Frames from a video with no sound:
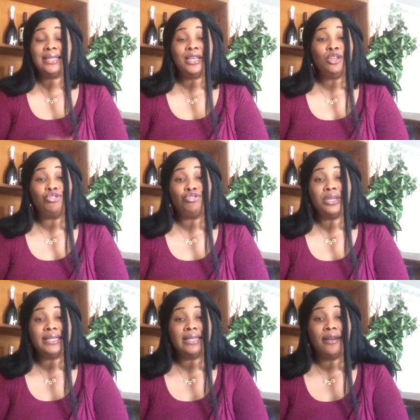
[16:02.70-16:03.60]
a Leo
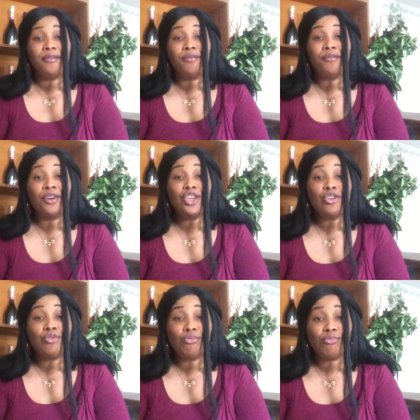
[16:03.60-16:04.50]
trait for
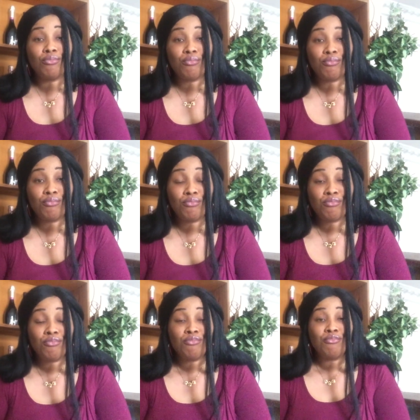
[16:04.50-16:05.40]
you.
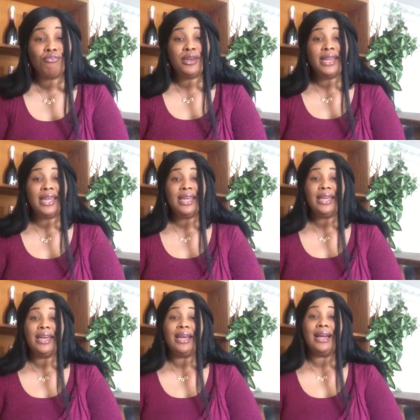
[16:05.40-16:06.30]
They
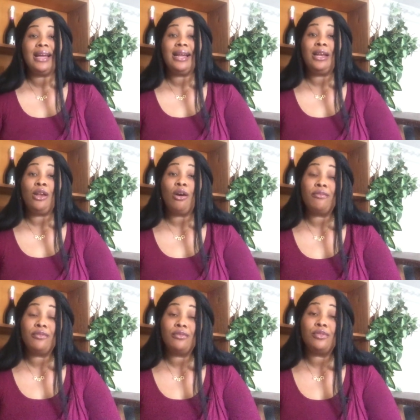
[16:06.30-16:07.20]

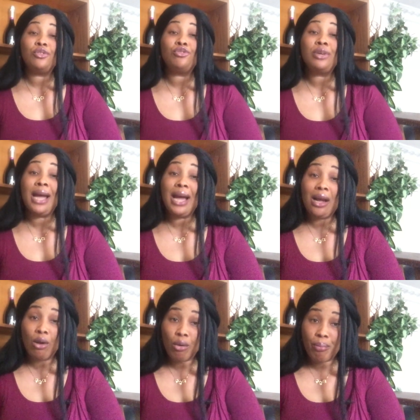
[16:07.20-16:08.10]
love to
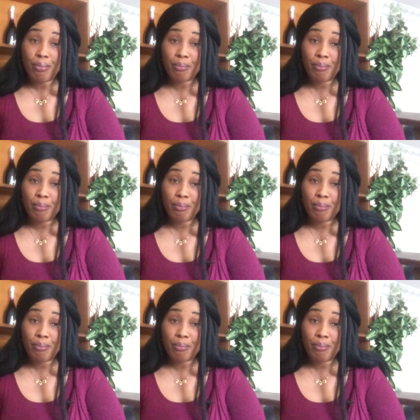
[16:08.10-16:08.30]
gang up.